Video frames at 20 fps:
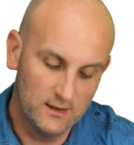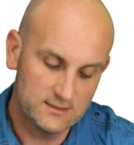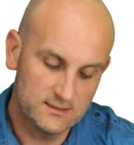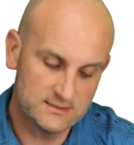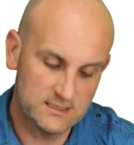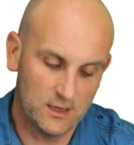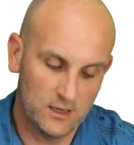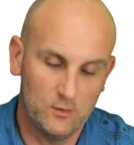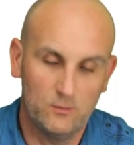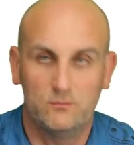
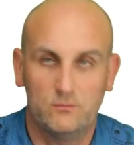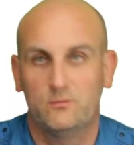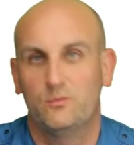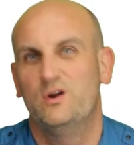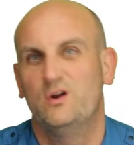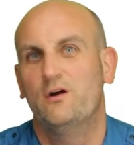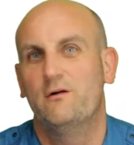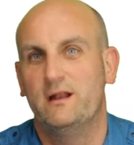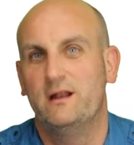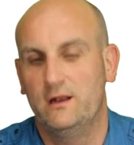So
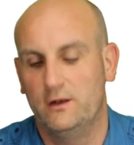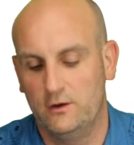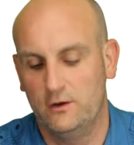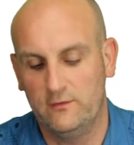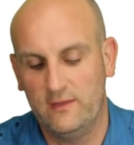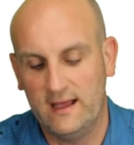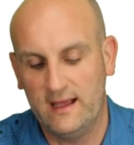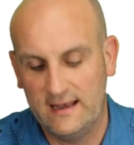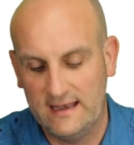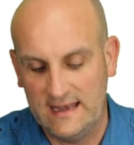we already knew
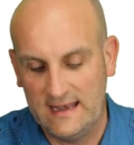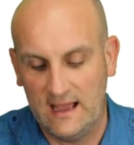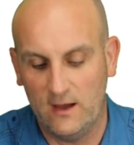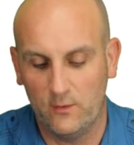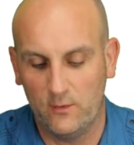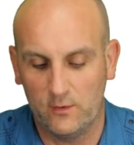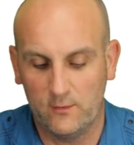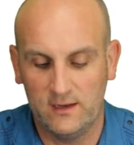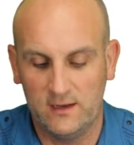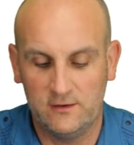that. Now
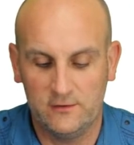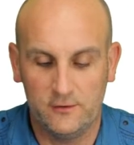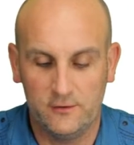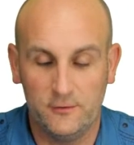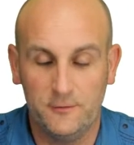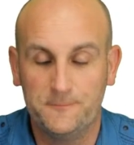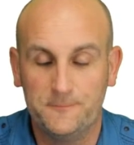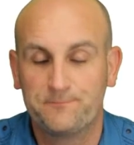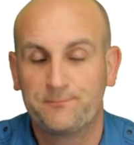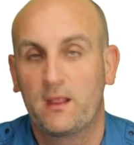what
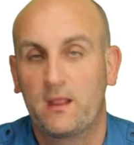do?